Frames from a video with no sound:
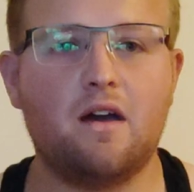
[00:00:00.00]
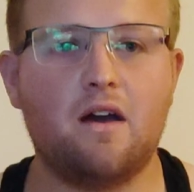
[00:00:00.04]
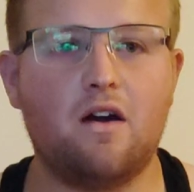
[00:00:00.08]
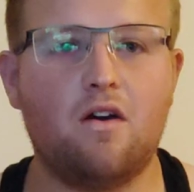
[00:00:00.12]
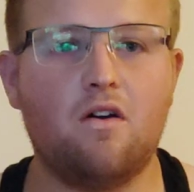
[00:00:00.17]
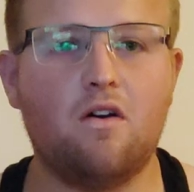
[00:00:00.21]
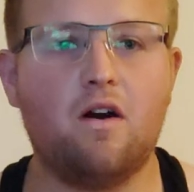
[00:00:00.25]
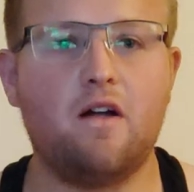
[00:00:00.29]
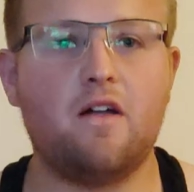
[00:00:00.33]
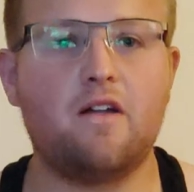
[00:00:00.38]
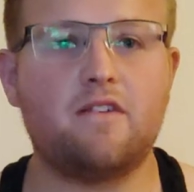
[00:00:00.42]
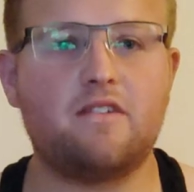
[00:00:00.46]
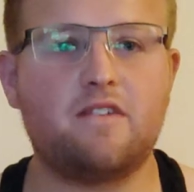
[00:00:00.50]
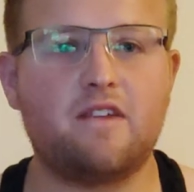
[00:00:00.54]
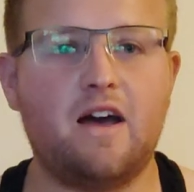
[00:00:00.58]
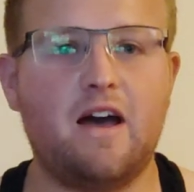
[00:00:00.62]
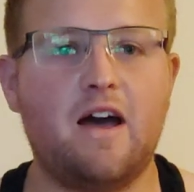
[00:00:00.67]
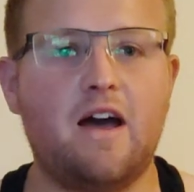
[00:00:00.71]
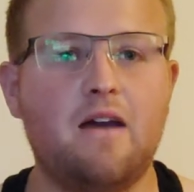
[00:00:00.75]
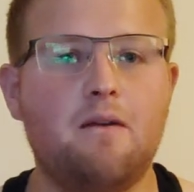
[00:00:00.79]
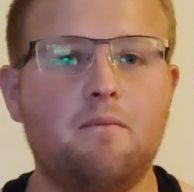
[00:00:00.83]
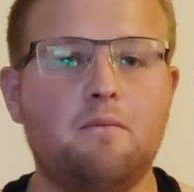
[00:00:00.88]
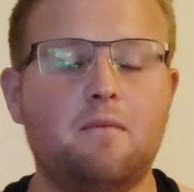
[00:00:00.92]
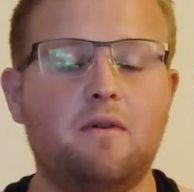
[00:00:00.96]
a lot of the
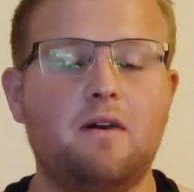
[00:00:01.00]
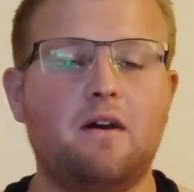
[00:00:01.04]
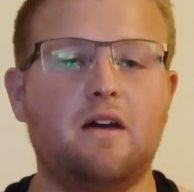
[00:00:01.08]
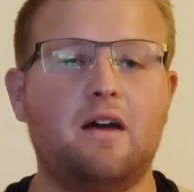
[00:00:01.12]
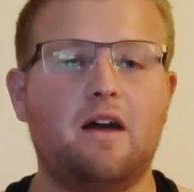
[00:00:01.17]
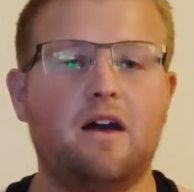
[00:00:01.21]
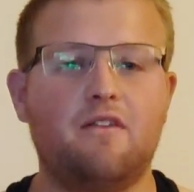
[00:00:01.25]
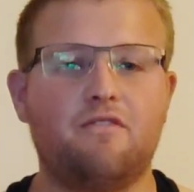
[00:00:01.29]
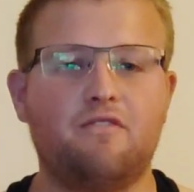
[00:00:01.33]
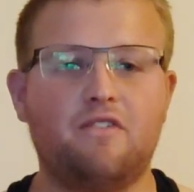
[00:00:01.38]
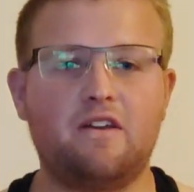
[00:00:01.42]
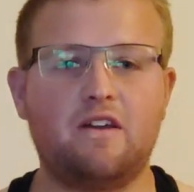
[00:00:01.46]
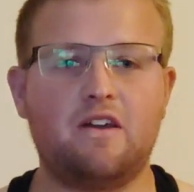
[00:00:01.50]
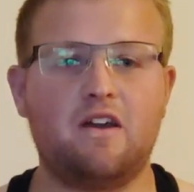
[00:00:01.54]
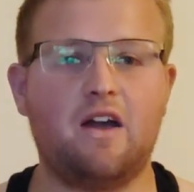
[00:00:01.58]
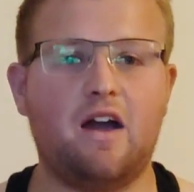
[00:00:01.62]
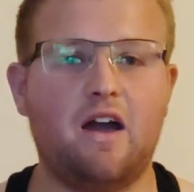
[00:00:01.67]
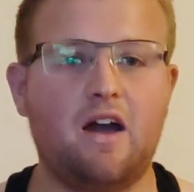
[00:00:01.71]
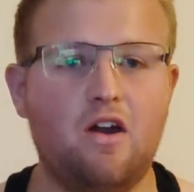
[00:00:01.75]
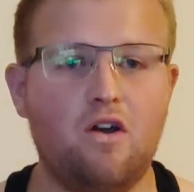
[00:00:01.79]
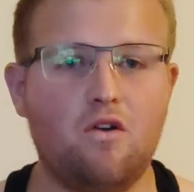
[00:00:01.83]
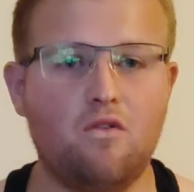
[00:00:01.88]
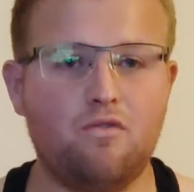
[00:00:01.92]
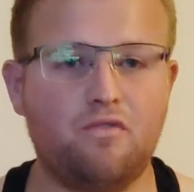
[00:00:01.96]
time,
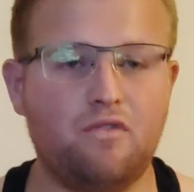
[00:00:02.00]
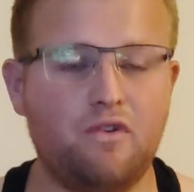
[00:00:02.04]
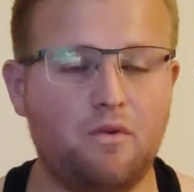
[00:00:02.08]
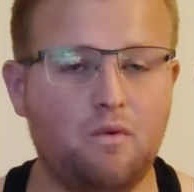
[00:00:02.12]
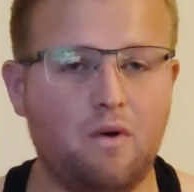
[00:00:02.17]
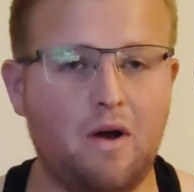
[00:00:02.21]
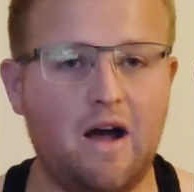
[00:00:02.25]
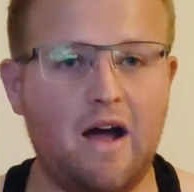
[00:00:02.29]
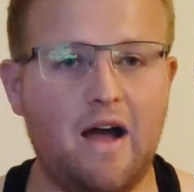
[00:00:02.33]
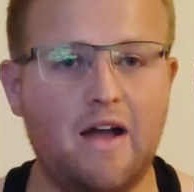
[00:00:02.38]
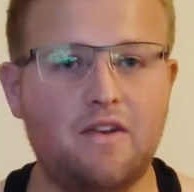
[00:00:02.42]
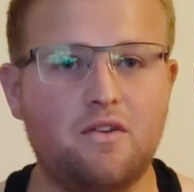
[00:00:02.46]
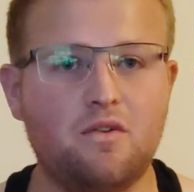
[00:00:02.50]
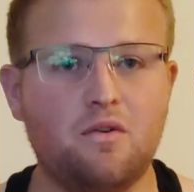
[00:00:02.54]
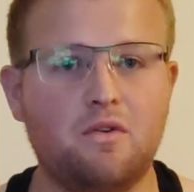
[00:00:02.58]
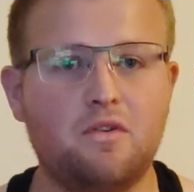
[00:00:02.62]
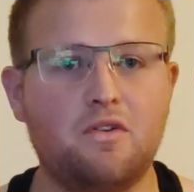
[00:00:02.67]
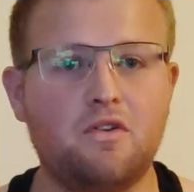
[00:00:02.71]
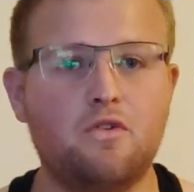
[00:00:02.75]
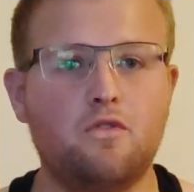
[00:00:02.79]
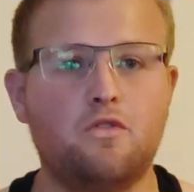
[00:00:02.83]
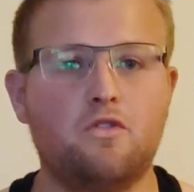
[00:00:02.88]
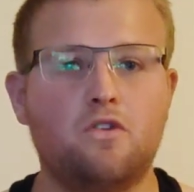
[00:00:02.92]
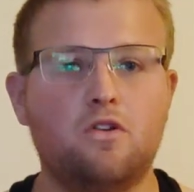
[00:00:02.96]
hopefully what I do on
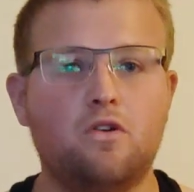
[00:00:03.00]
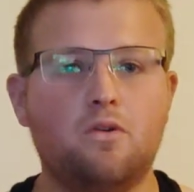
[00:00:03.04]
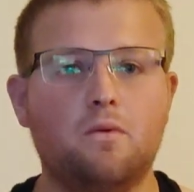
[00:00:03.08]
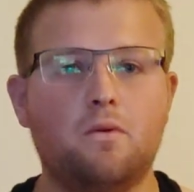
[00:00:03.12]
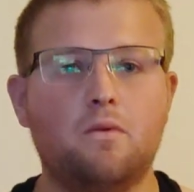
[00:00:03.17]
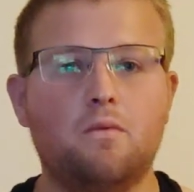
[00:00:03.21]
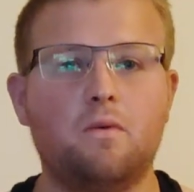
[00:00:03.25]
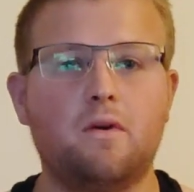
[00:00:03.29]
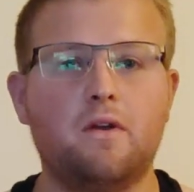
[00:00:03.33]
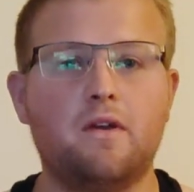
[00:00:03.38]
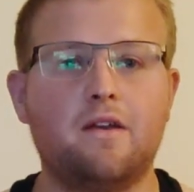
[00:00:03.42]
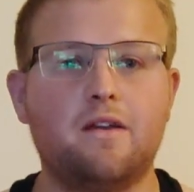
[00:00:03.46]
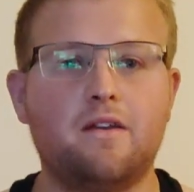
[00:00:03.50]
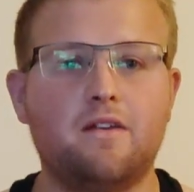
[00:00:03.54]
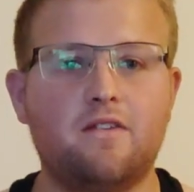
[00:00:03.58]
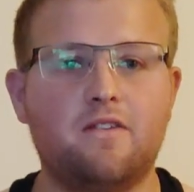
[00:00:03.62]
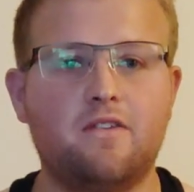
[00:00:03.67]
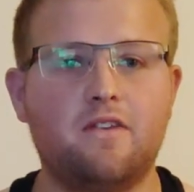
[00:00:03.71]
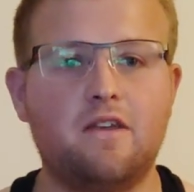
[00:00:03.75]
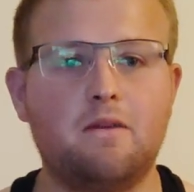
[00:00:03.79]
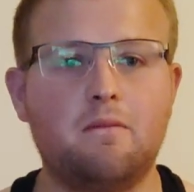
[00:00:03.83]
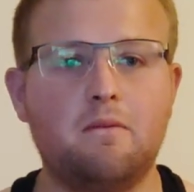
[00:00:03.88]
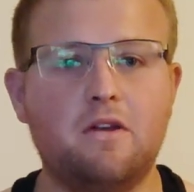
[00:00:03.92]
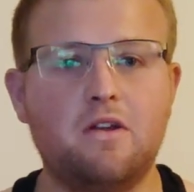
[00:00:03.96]
YouTube and what you can
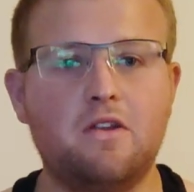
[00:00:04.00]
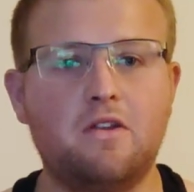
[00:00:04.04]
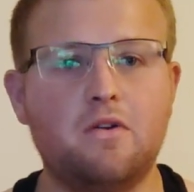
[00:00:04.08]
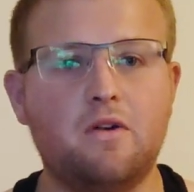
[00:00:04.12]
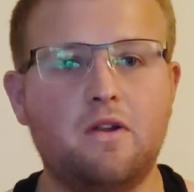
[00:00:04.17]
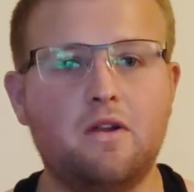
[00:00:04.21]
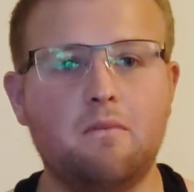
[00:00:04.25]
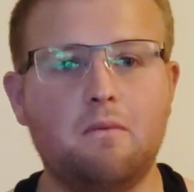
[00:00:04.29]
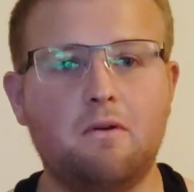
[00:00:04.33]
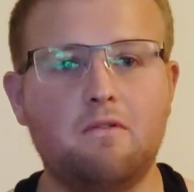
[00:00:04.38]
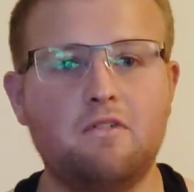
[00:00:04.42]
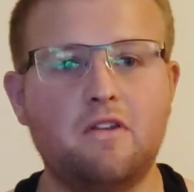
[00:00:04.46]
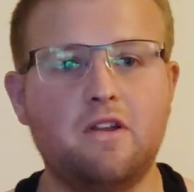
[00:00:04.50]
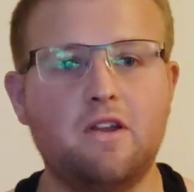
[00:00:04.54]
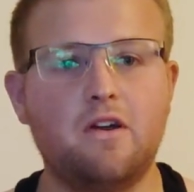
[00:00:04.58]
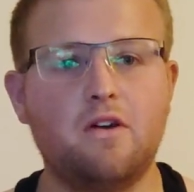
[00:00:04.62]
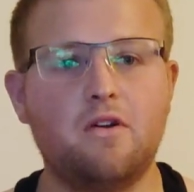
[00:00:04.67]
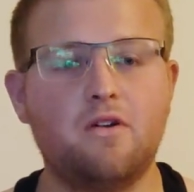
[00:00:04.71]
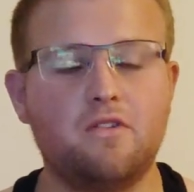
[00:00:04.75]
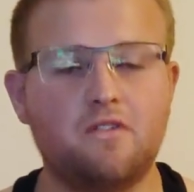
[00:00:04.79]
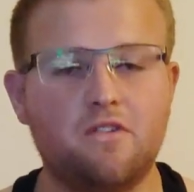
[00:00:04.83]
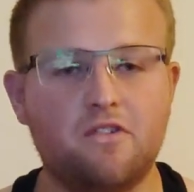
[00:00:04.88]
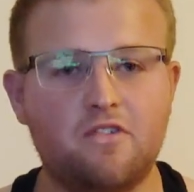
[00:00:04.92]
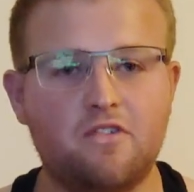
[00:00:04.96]
see me doing in my videos